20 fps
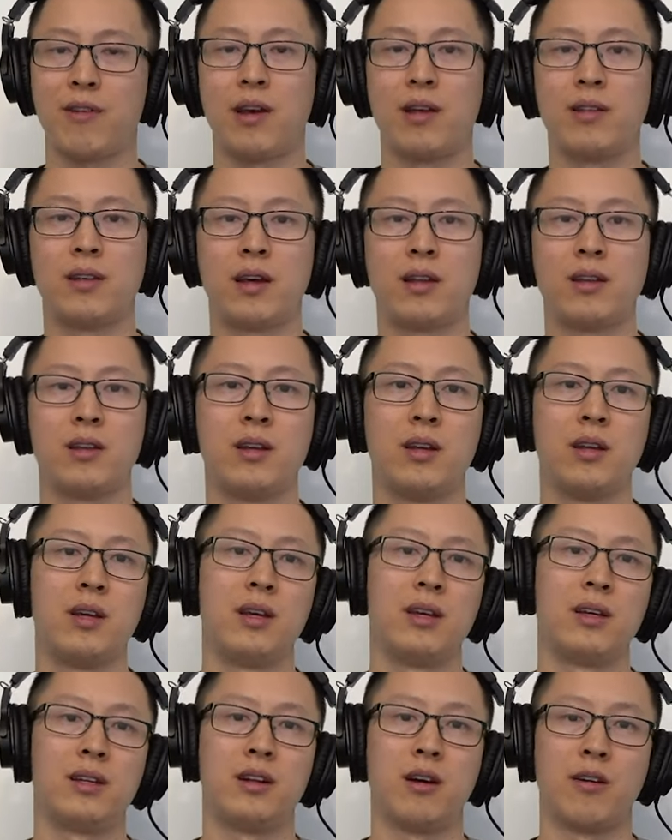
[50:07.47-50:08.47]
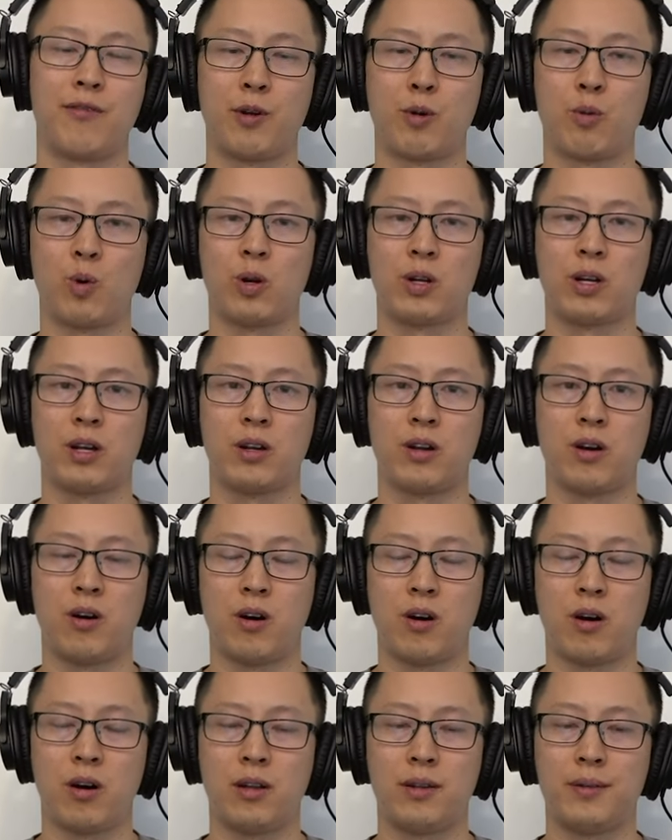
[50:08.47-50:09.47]
And then, you know, if you're working
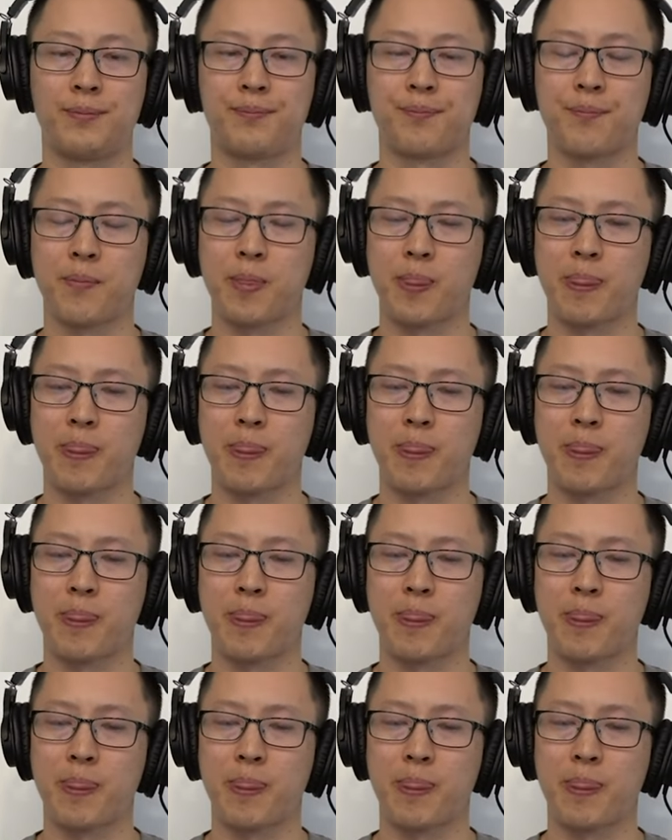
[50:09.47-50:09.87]
on,